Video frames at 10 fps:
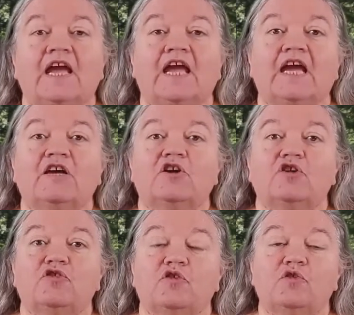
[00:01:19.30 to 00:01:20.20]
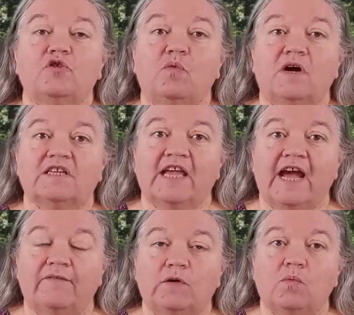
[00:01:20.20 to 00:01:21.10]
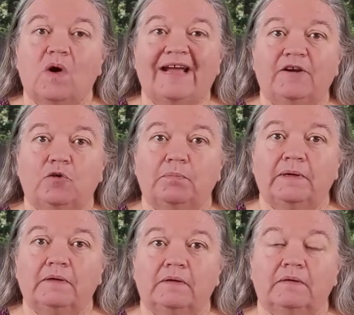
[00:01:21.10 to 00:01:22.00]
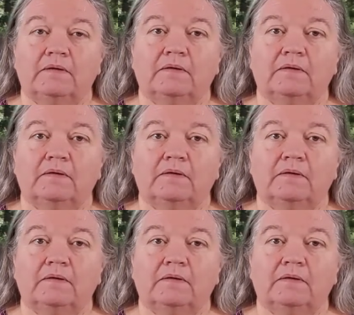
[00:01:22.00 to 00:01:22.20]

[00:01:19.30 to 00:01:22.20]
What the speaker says: And so you want to have it wide open.